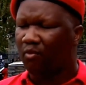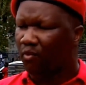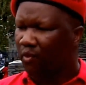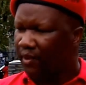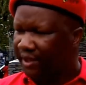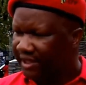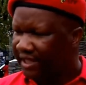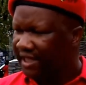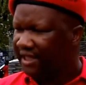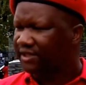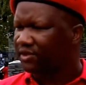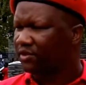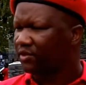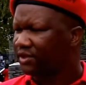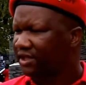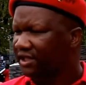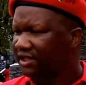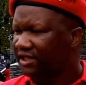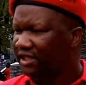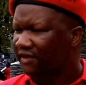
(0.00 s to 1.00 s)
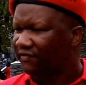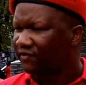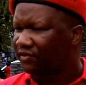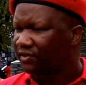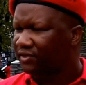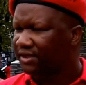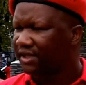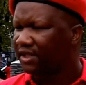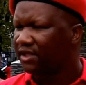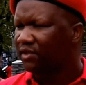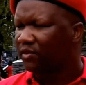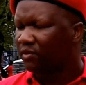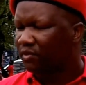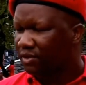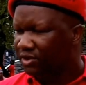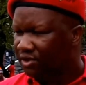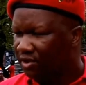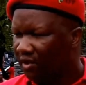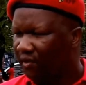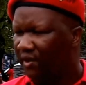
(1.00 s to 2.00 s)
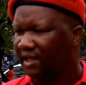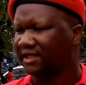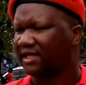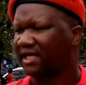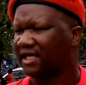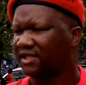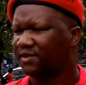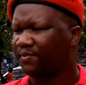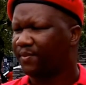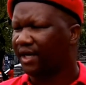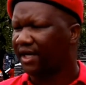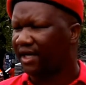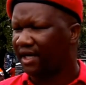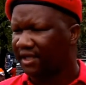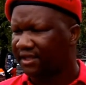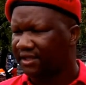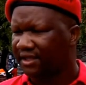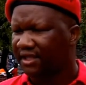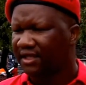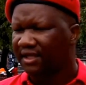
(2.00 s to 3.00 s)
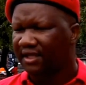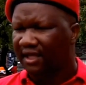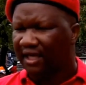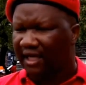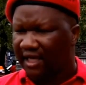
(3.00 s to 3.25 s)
we witnessed those interviews, we saw what transpired,